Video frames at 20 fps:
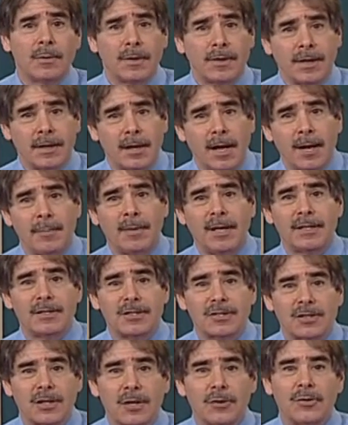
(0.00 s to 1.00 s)
Well, then I
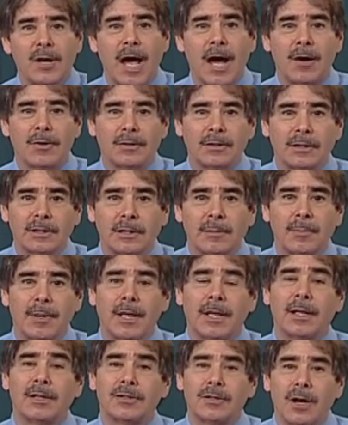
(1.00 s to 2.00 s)
might slow down a little
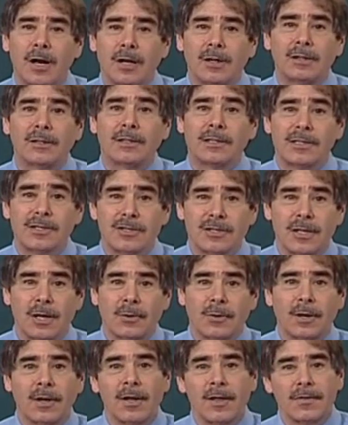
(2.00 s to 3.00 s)
bit and talk a little
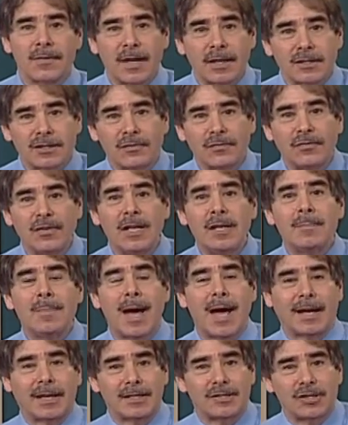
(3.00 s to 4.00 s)
slower. That's
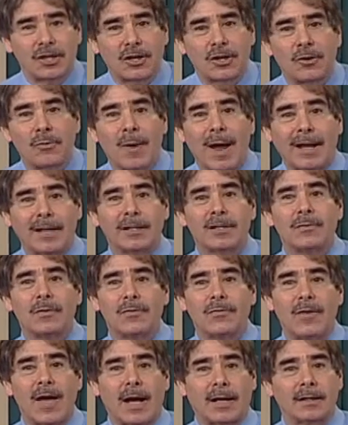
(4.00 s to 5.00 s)
feedback. It's a corrective
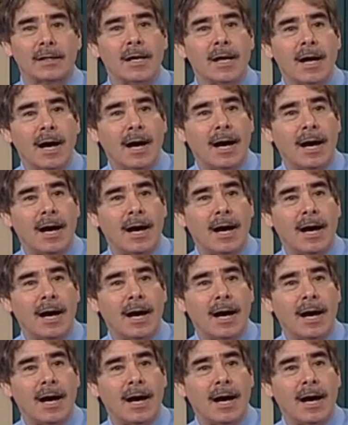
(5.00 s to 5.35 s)
effect.